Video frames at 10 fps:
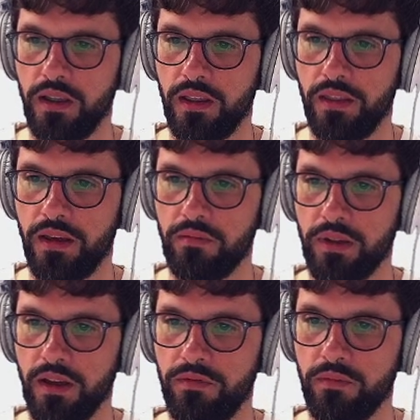Then we
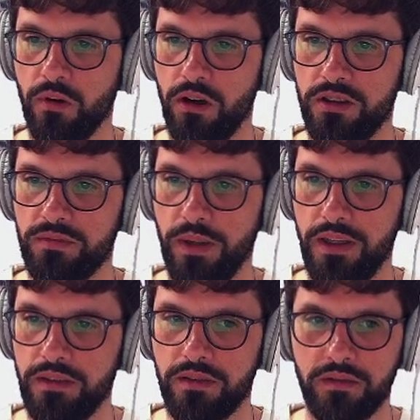have world
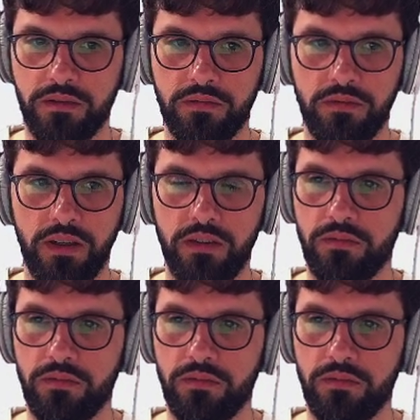space, right?